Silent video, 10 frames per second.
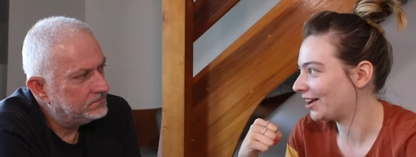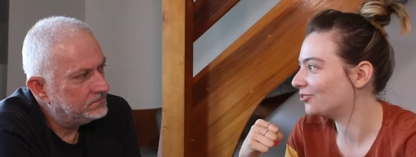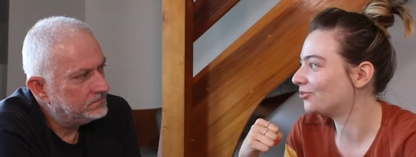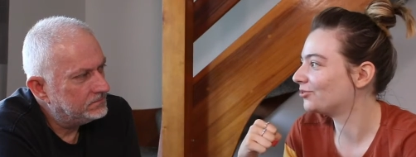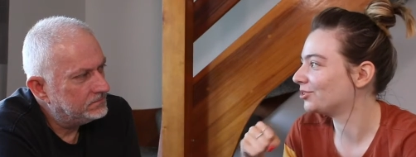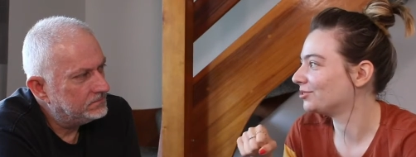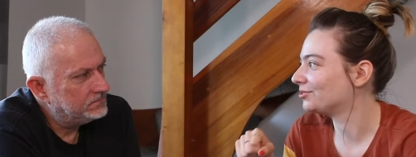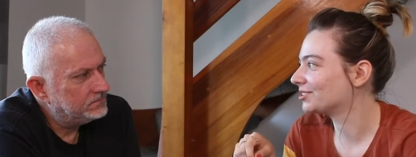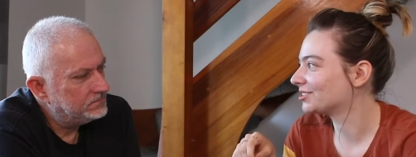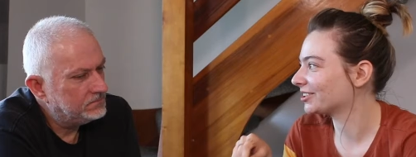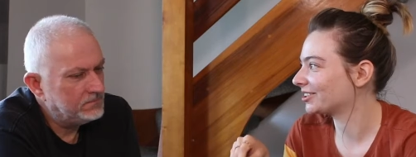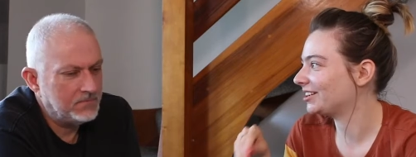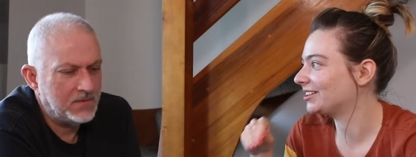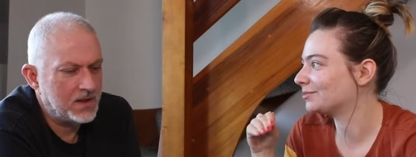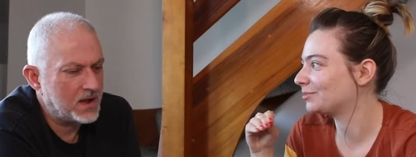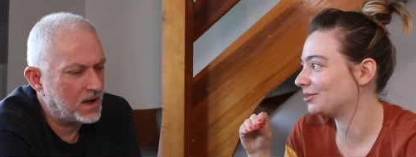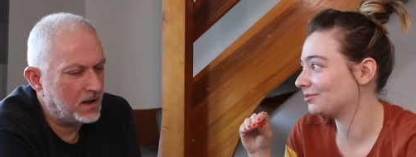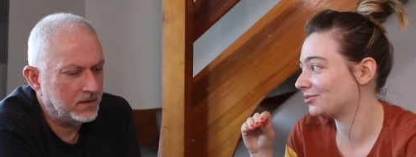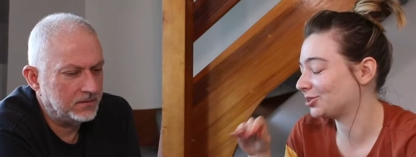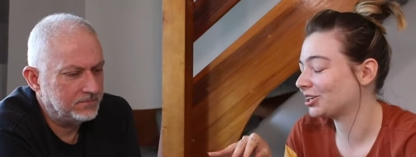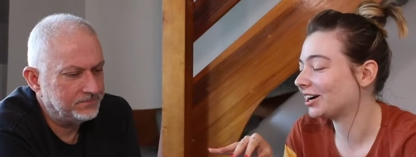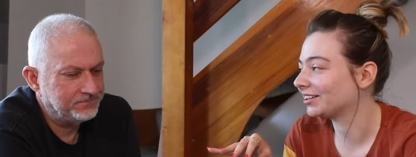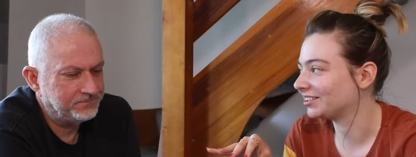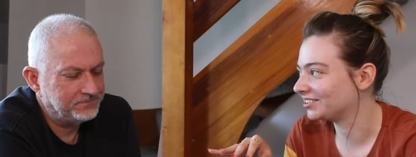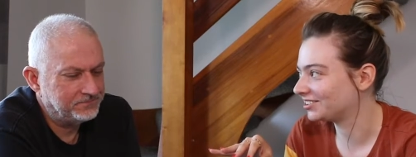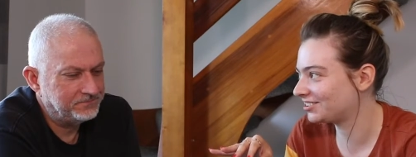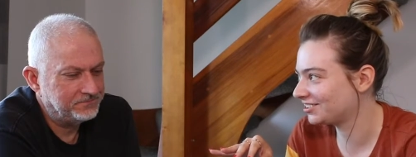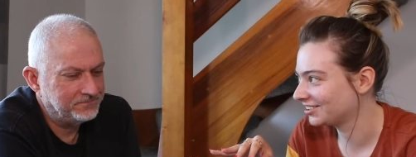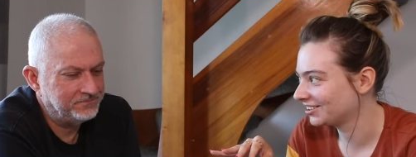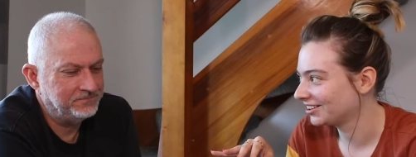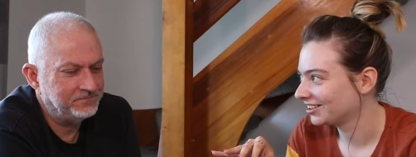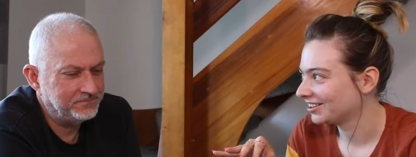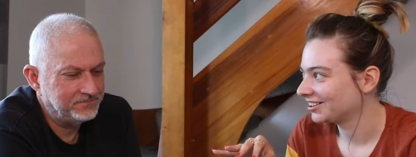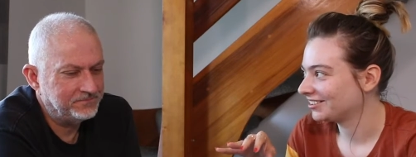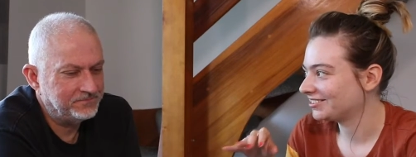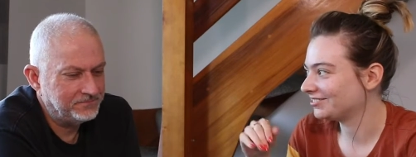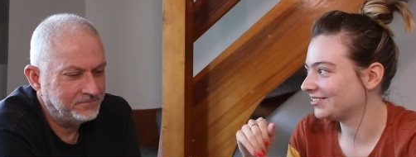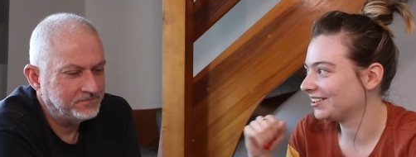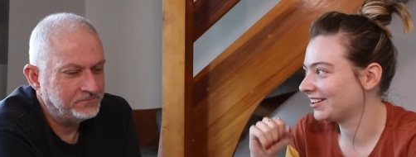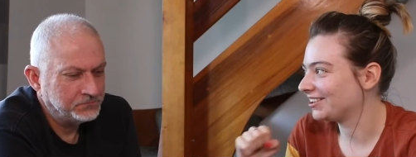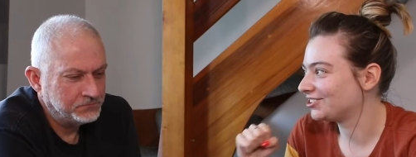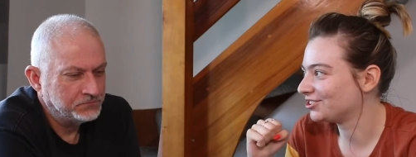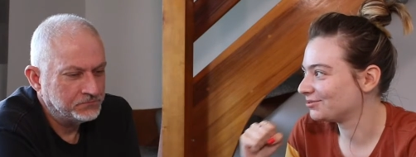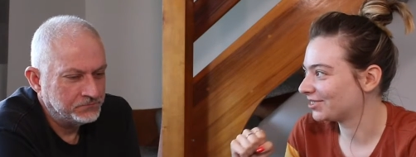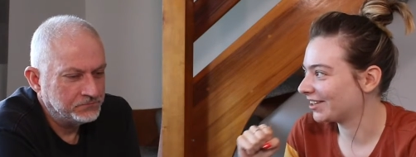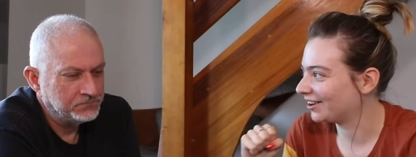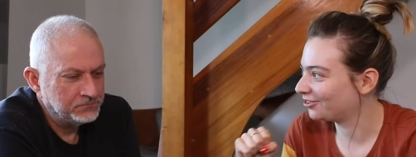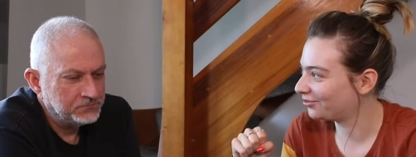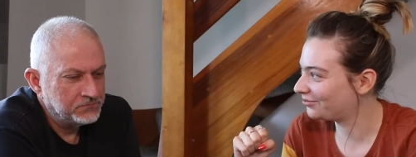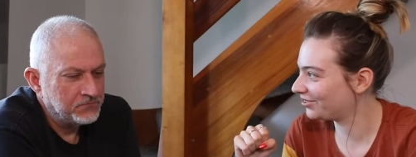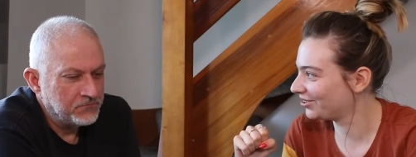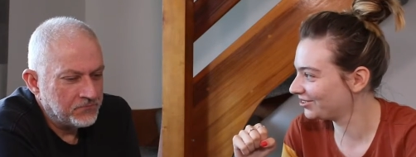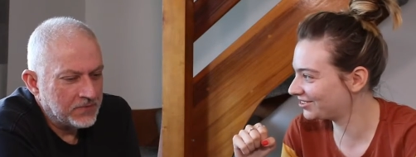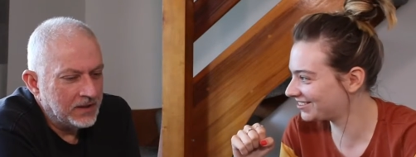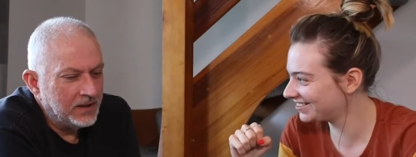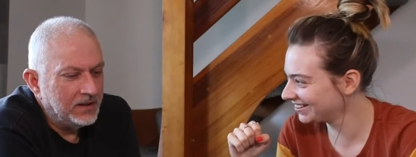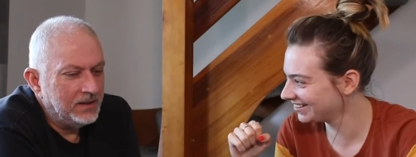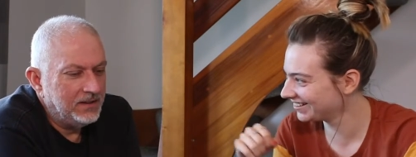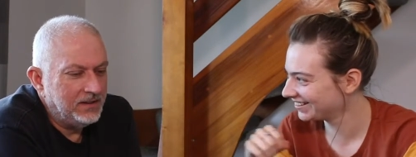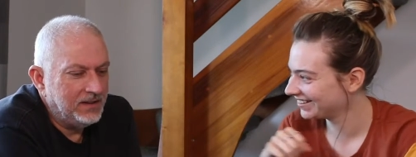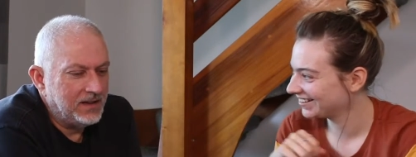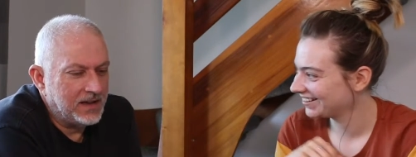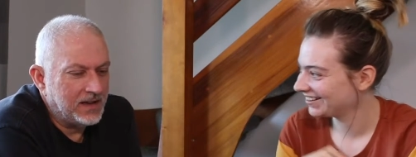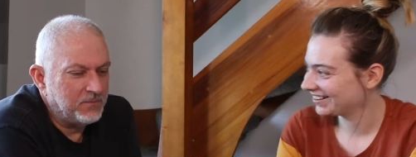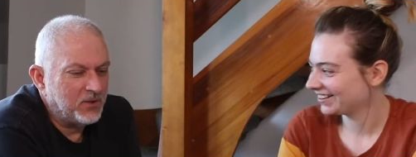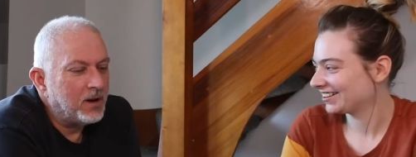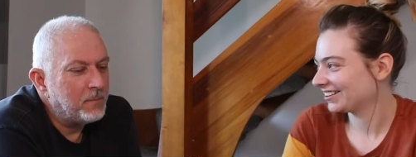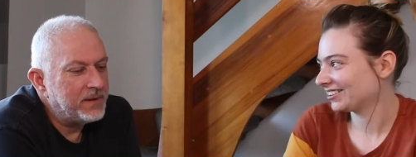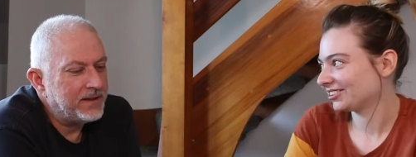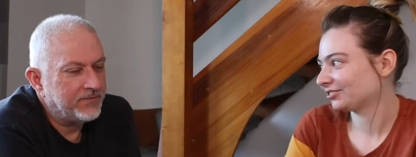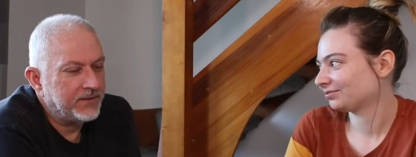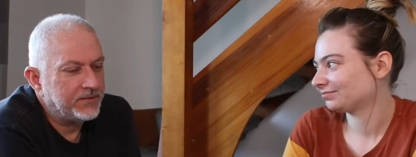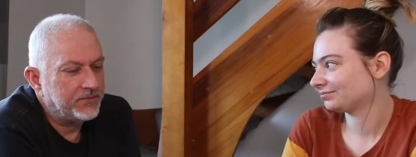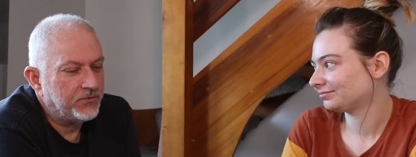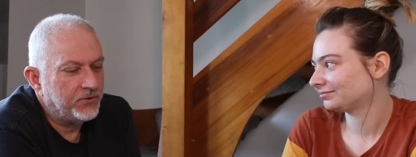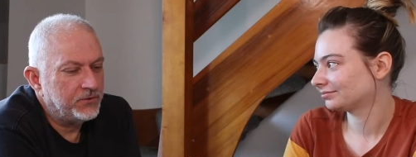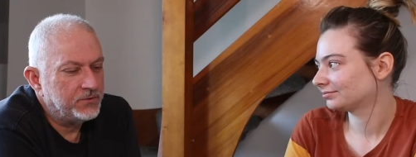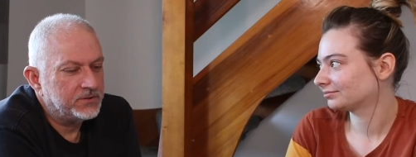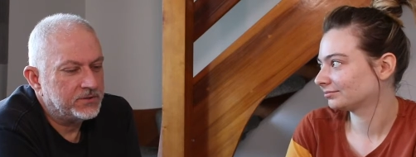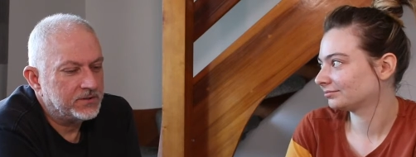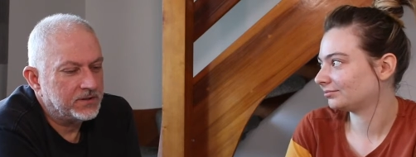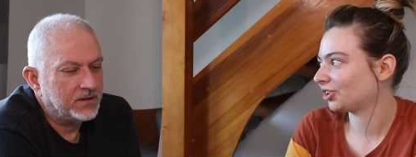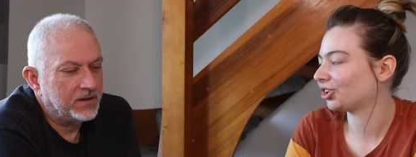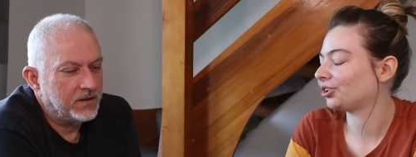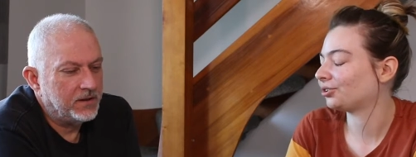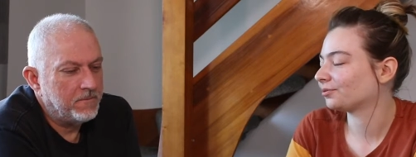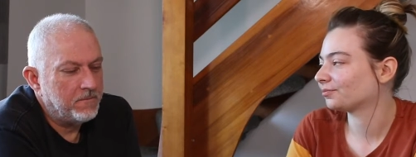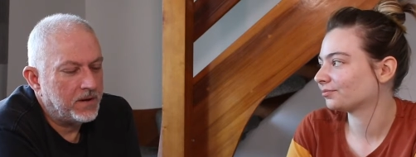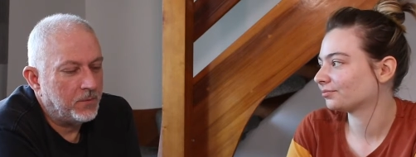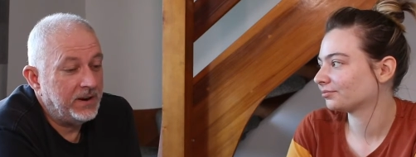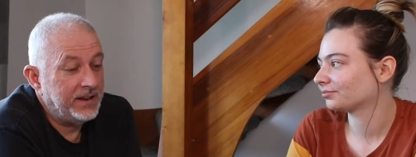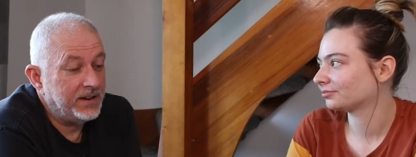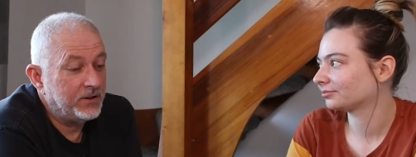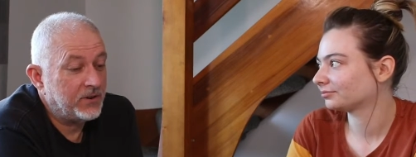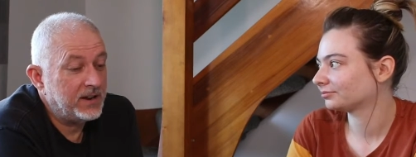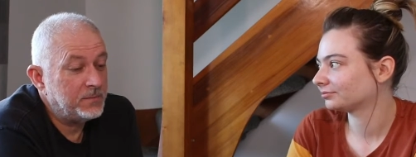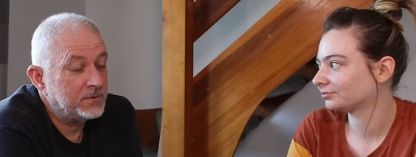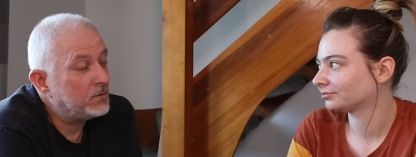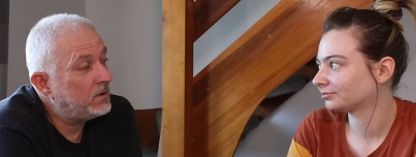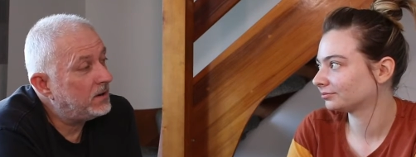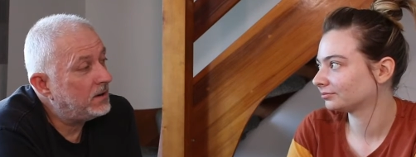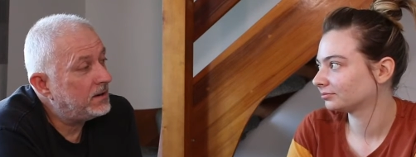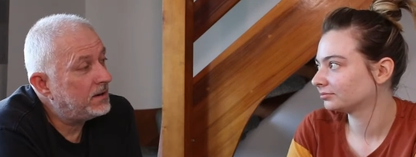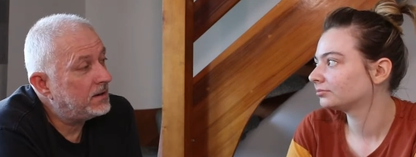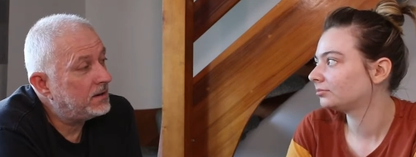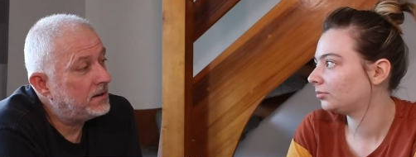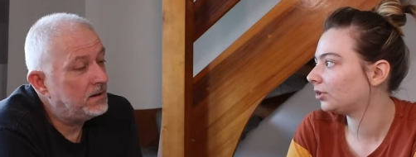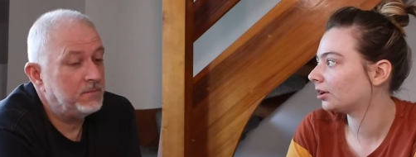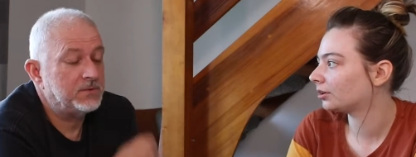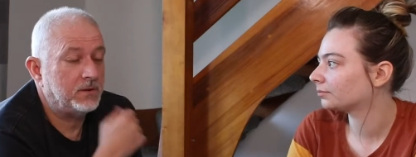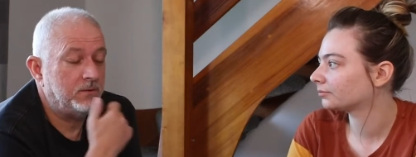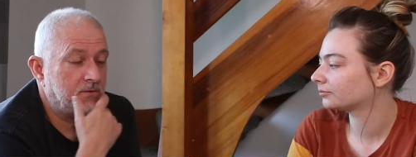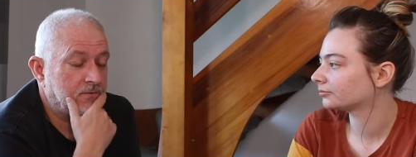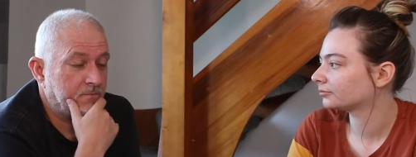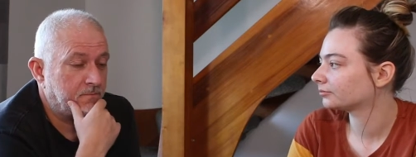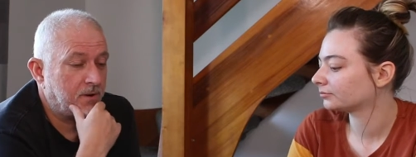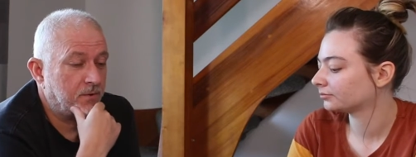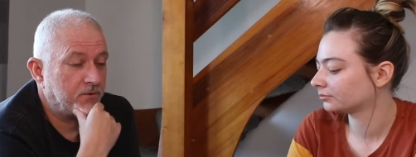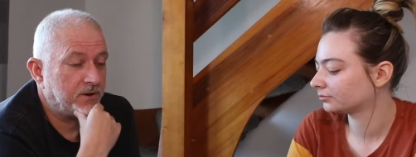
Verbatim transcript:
Speaker 1: the health foods. Like, it is no. a bit of a challenge. Hmm to engage you with the health foods.
Speaker 2: yeah, I'm not a big fan of fruits. No. Um, I will eat grapes. I quite like. Um, yeah. So bowl of